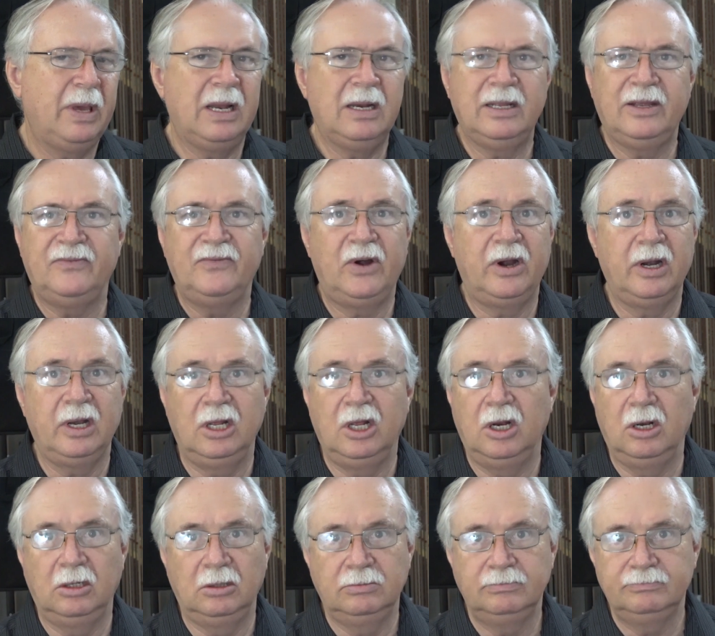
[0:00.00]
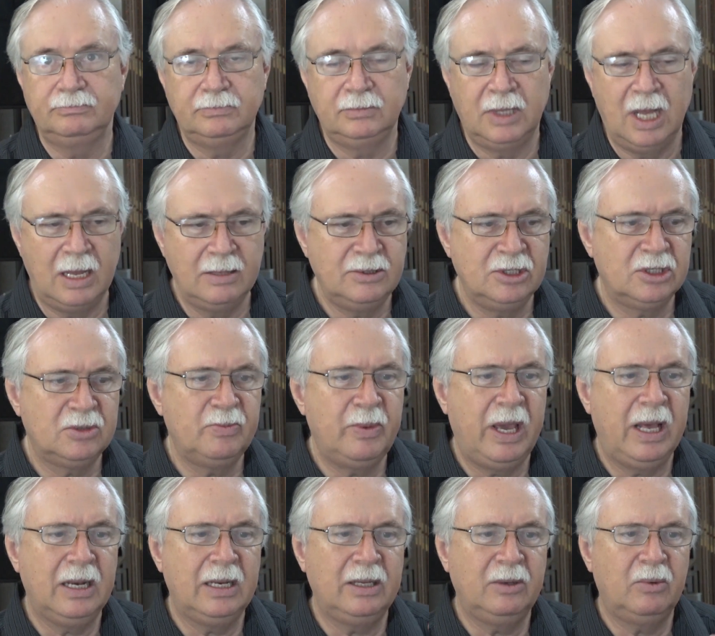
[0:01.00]
pedaling very little. I'm just
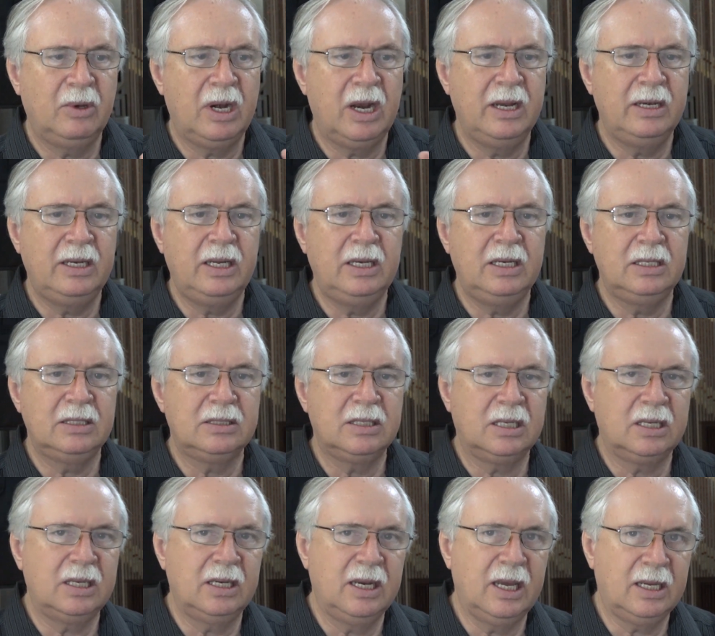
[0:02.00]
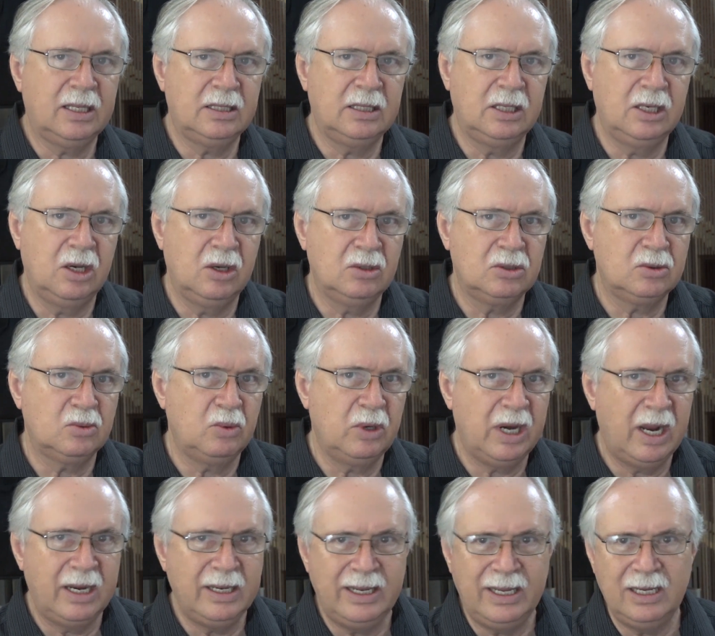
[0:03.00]
pedaling when I need it to connect the notes
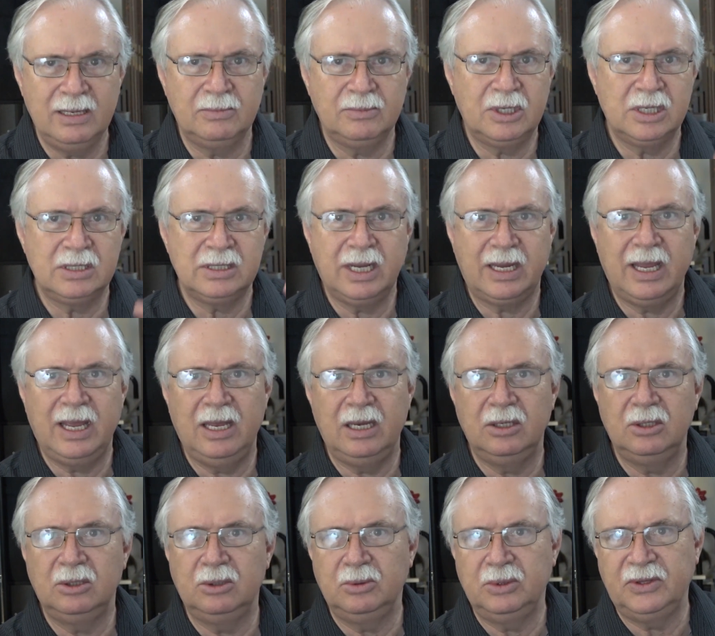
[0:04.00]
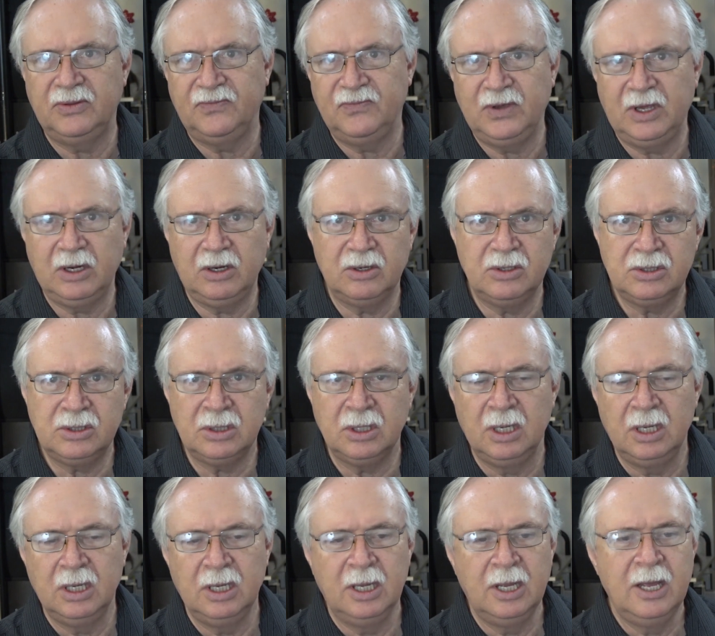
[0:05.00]
when I need them, because I can't do it with the fingers
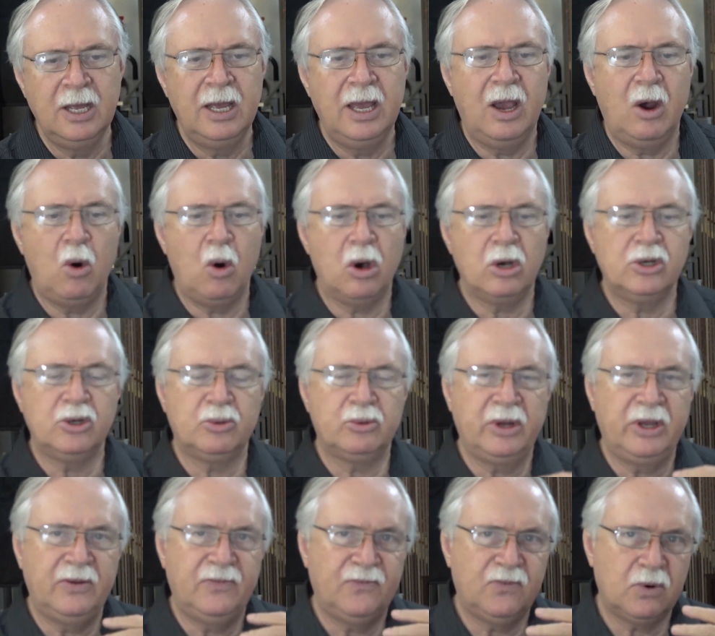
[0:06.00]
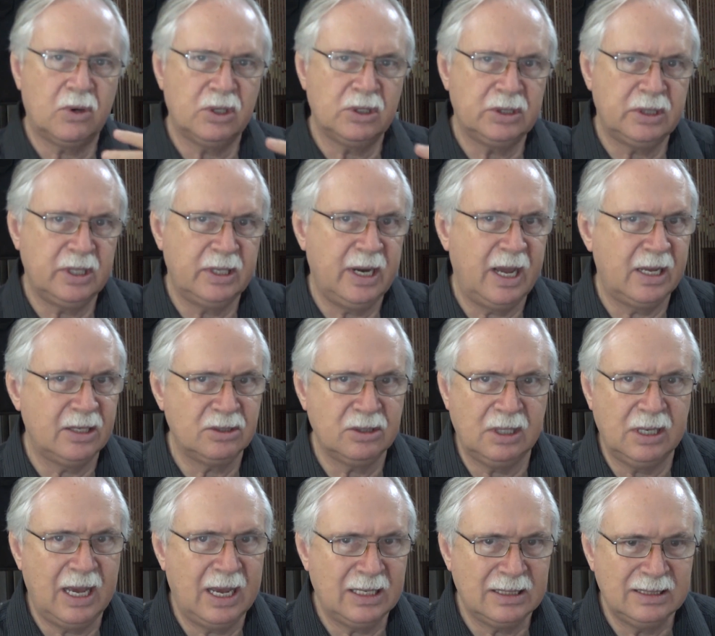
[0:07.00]
or to reinforce the
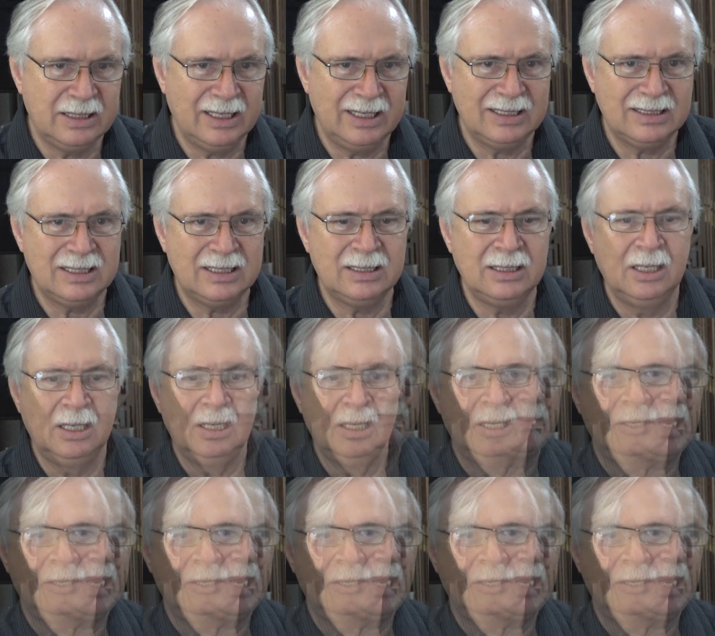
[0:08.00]
natural accents.